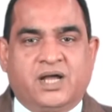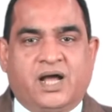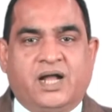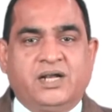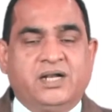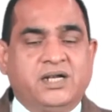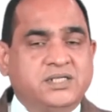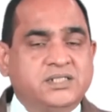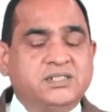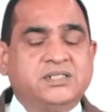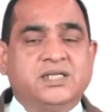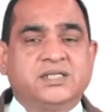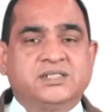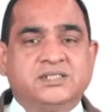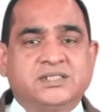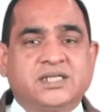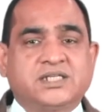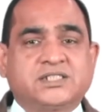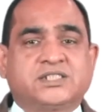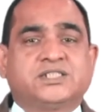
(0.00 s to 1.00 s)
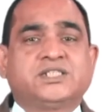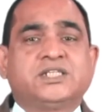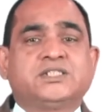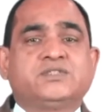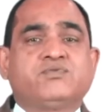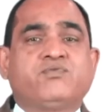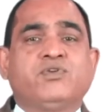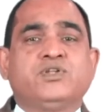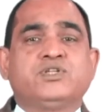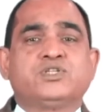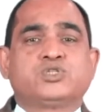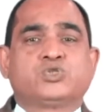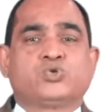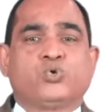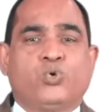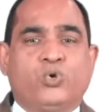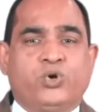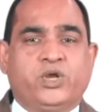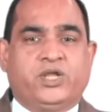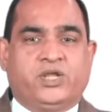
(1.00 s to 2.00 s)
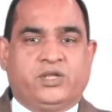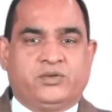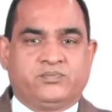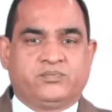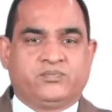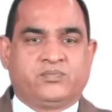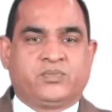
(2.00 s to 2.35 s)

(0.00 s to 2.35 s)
and it is a successful story